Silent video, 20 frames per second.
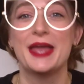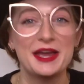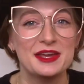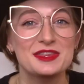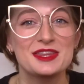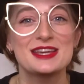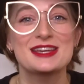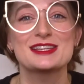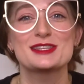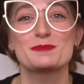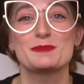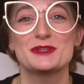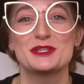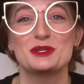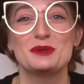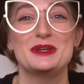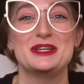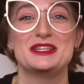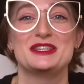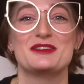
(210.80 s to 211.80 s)
I think it's
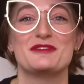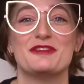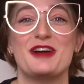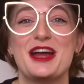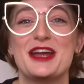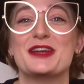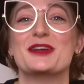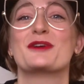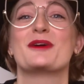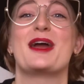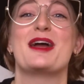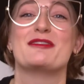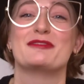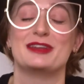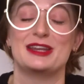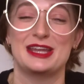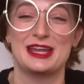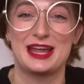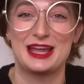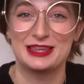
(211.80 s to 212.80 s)
between Defying
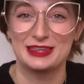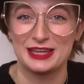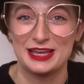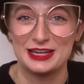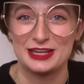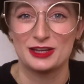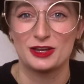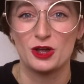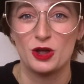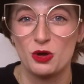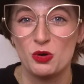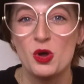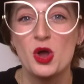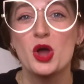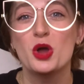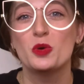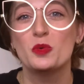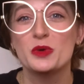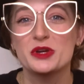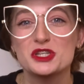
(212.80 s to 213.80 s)
Gravity and Let It Go.
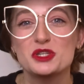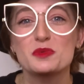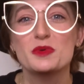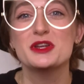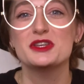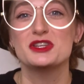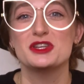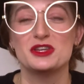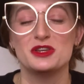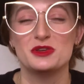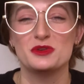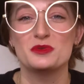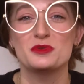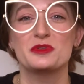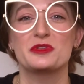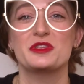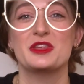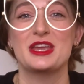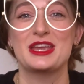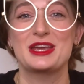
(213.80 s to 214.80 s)
Which one do you
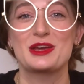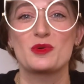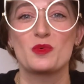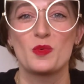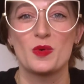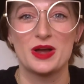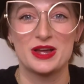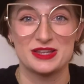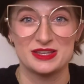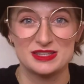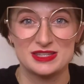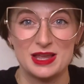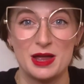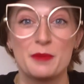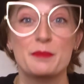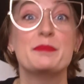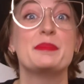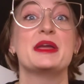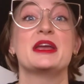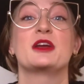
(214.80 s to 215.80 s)
think was a
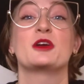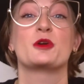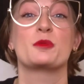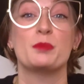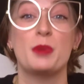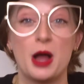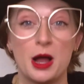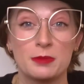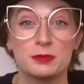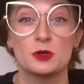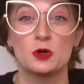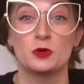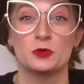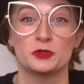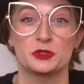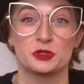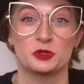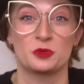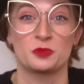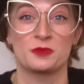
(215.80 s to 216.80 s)
bigger pop
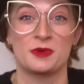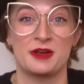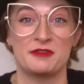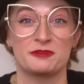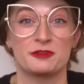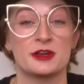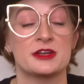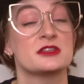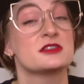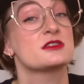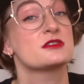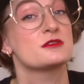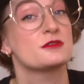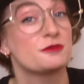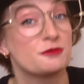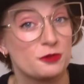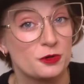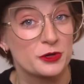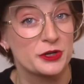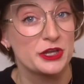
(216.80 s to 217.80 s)
culture reference
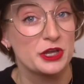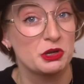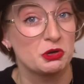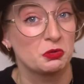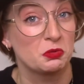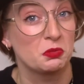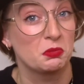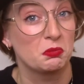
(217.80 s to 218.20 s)
for you?